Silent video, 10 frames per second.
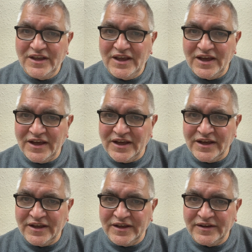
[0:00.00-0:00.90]

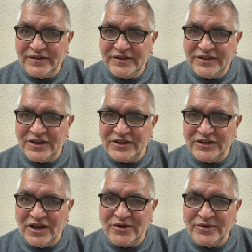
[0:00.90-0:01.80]
can
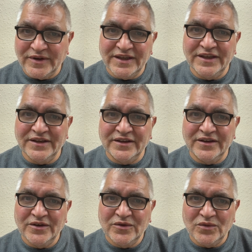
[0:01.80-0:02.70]
go in
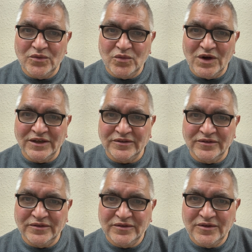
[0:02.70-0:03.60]

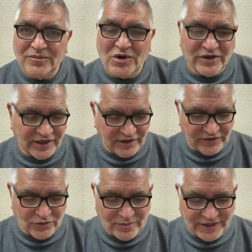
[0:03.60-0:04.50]
one pocket. I
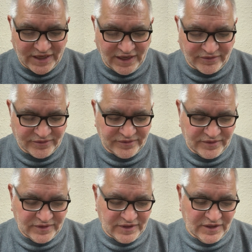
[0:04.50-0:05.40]
normally
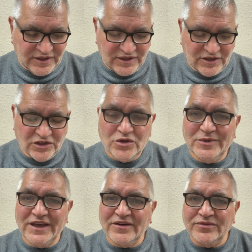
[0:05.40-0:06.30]

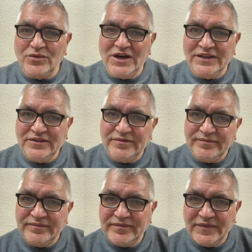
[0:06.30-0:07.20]
have one
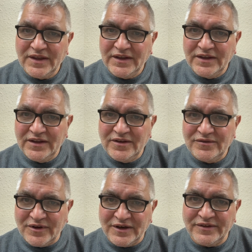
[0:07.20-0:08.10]

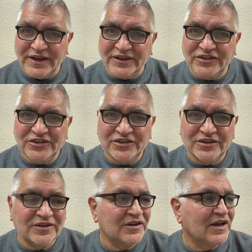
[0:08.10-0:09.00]
filofax
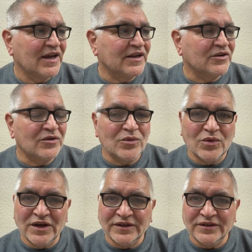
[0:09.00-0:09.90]
and
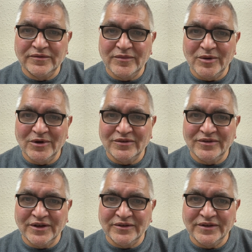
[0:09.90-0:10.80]
one mobile
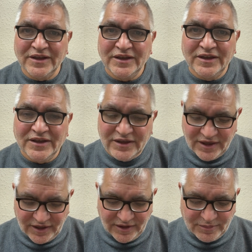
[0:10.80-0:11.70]
phone,
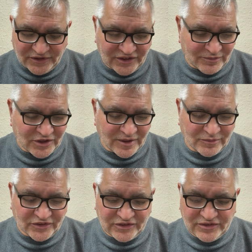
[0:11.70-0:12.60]
but
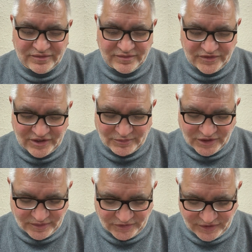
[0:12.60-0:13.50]
sometimes
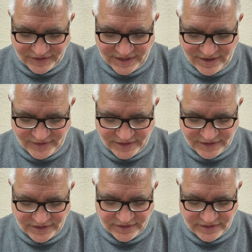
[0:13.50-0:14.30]
I carry